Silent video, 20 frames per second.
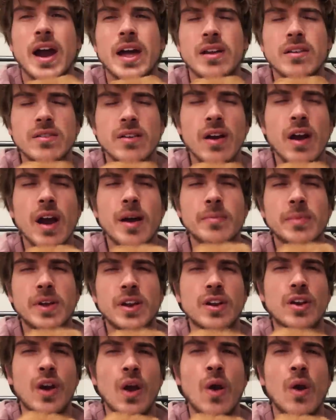I don't know how I'm
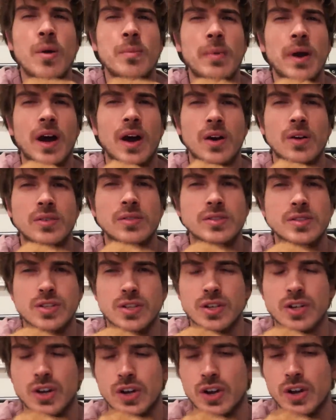gonna go about
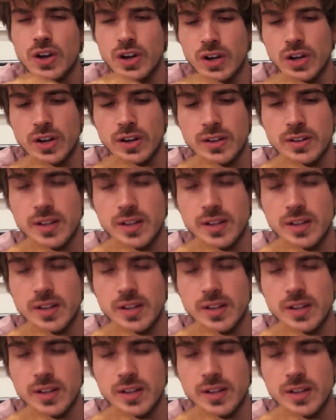her.